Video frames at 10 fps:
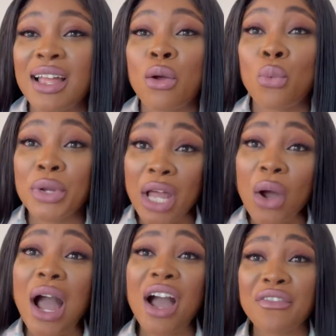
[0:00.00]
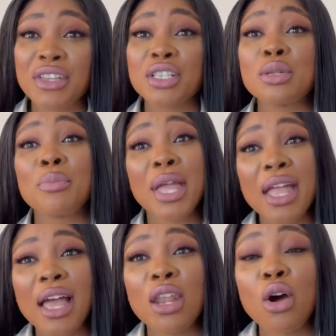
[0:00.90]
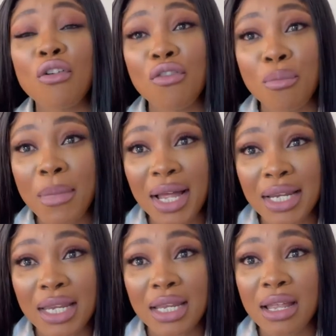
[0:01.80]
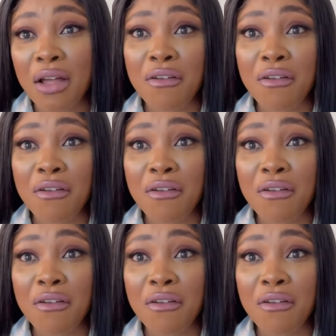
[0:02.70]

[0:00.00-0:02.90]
without having to pay a lot of money,